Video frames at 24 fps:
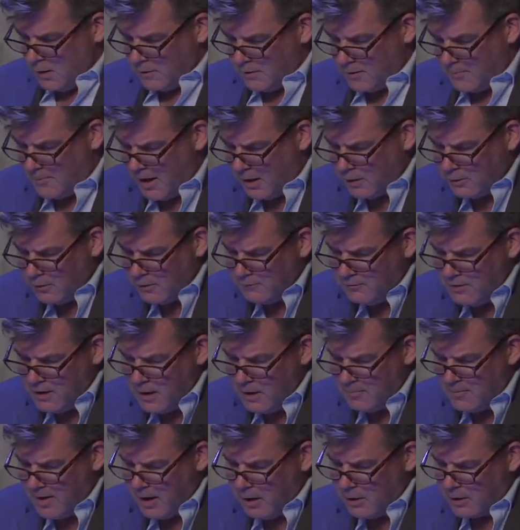The manner of the
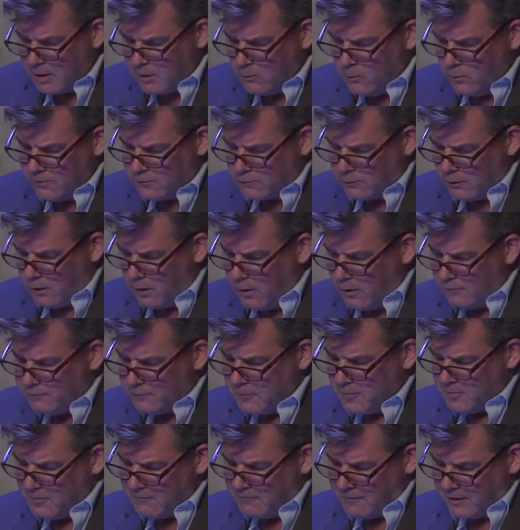American withdrawal
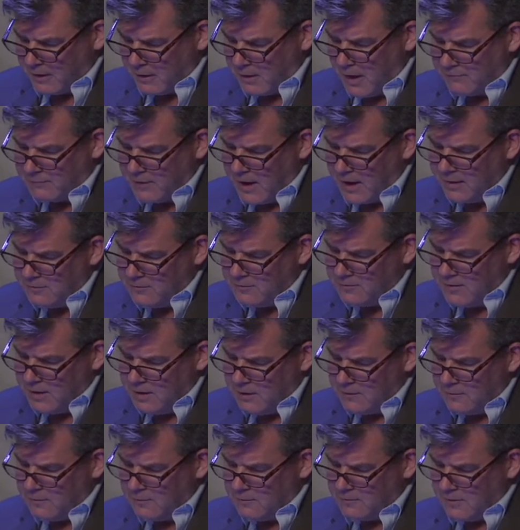from Af
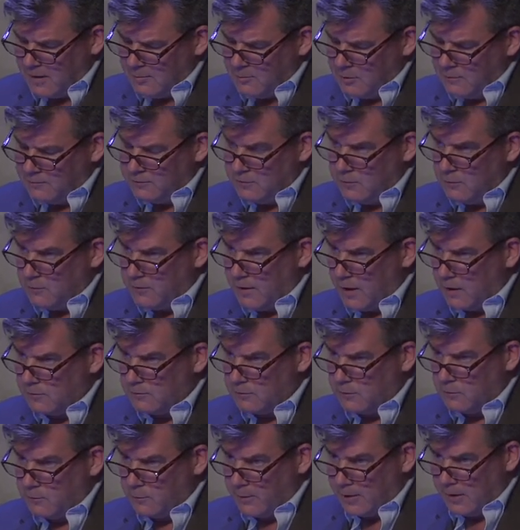Afghanistan in the summer of
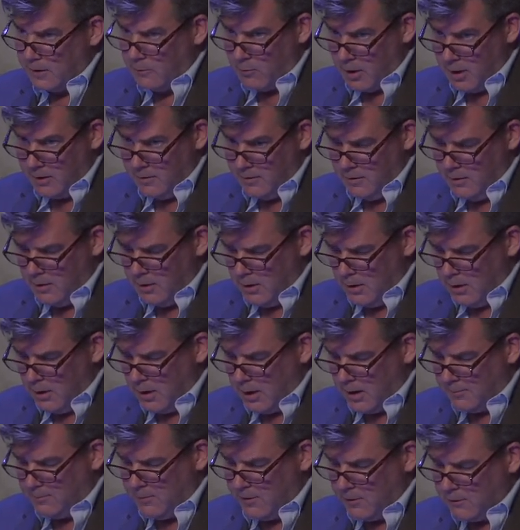2021
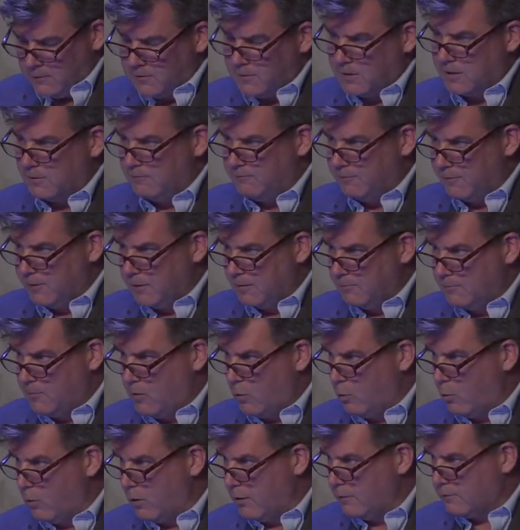appeared to confirm the
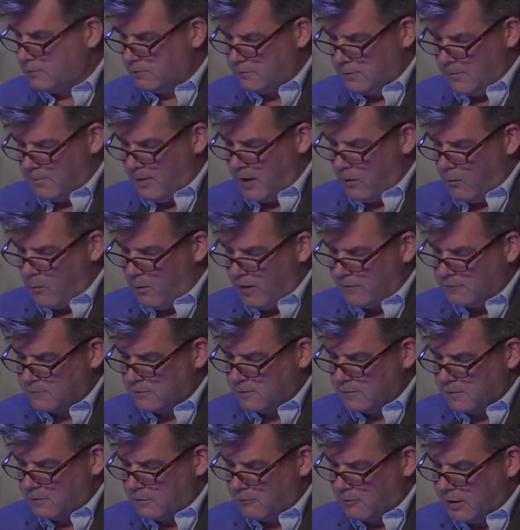worst about
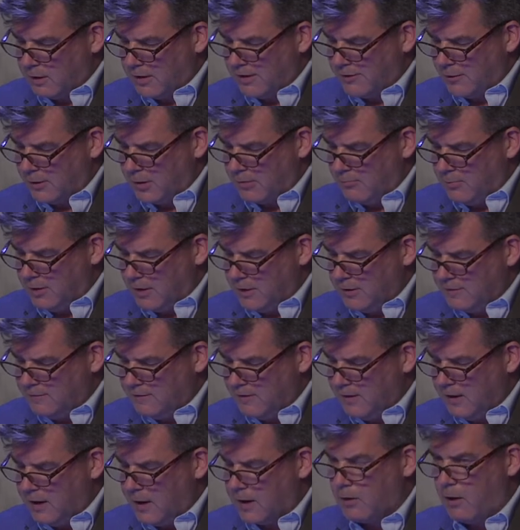Western cre
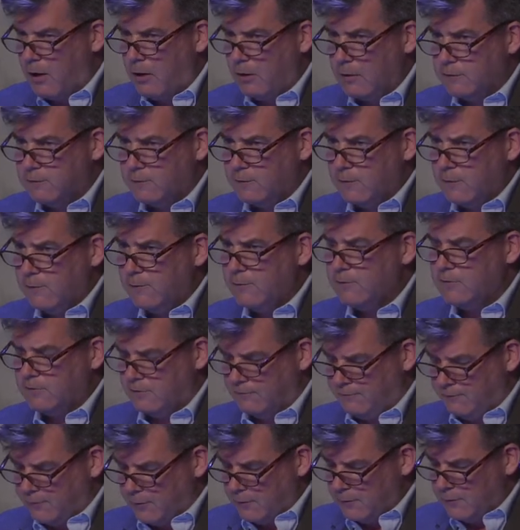credibility and also to
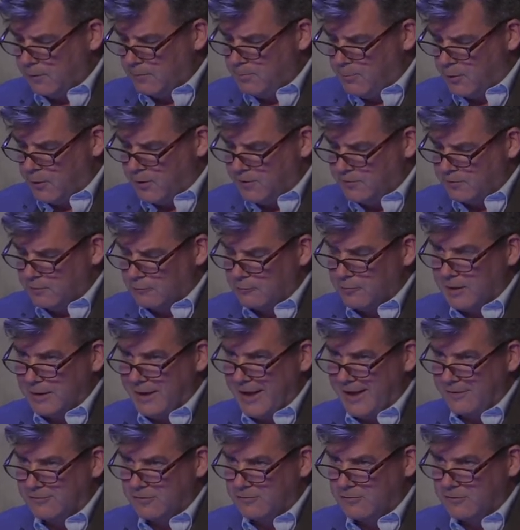further poison
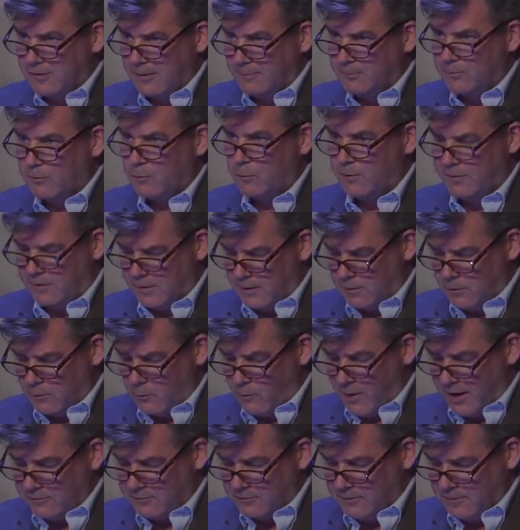relationships within the
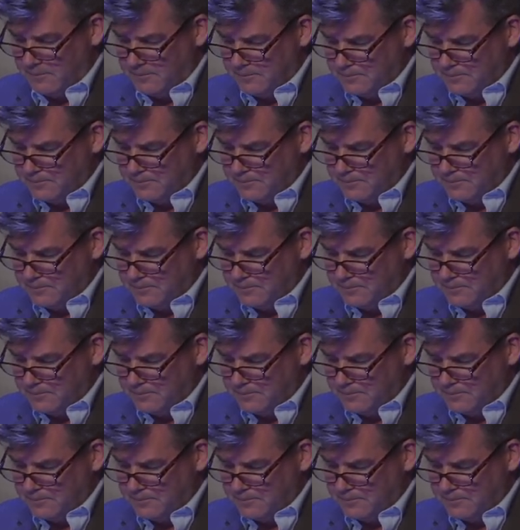West.